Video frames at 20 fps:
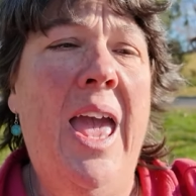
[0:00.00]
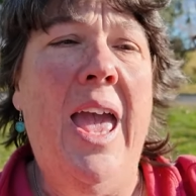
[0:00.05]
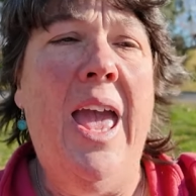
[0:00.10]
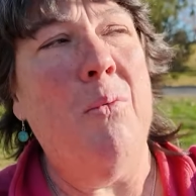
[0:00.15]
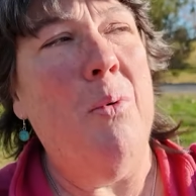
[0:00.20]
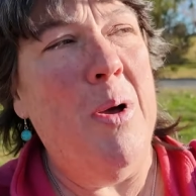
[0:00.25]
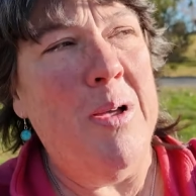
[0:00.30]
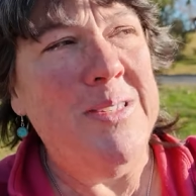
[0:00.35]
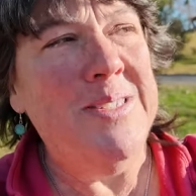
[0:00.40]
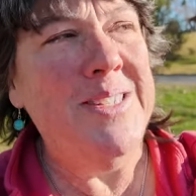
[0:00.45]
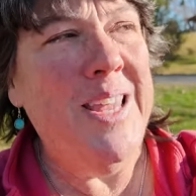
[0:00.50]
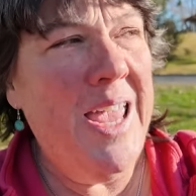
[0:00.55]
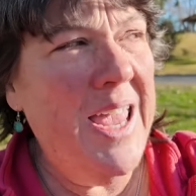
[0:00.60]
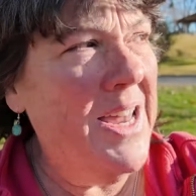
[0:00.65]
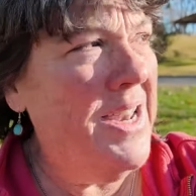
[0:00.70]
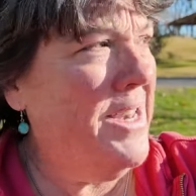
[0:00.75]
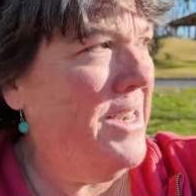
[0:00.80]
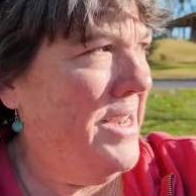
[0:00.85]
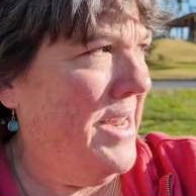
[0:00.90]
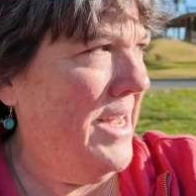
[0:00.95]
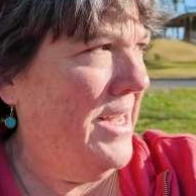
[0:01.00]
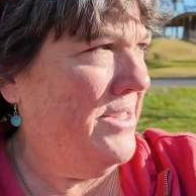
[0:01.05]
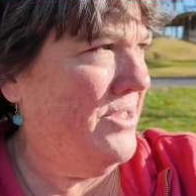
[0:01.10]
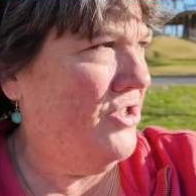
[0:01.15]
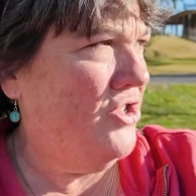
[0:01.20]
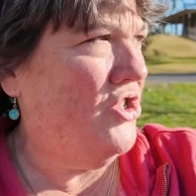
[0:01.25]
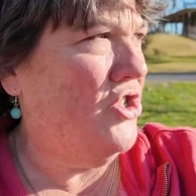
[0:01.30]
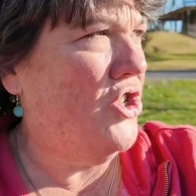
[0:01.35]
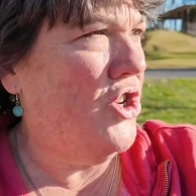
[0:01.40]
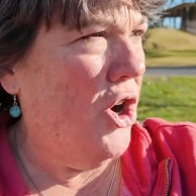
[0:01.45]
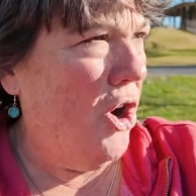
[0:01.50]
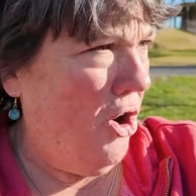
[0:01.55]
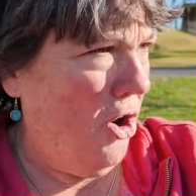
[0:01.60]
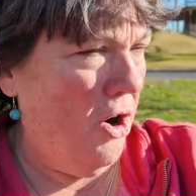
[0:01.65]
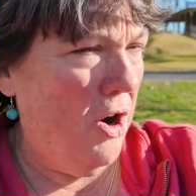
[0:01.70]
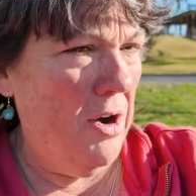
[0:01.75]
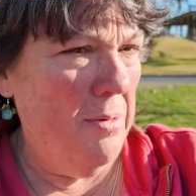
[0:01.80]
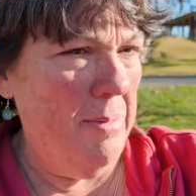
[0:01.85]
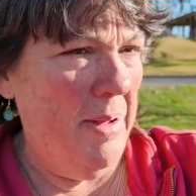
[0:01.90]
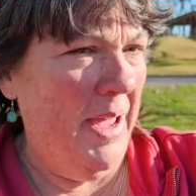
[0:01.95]
While Staunton is
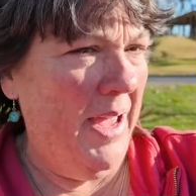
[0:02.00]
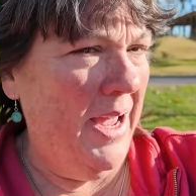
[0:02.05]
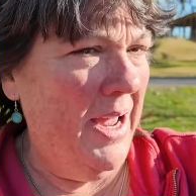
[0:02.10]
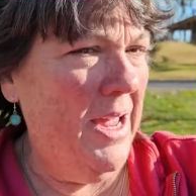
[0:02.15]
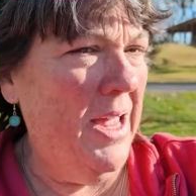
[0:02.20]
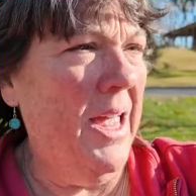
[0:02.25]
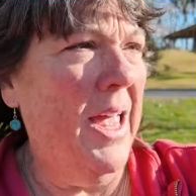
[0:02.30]
charming,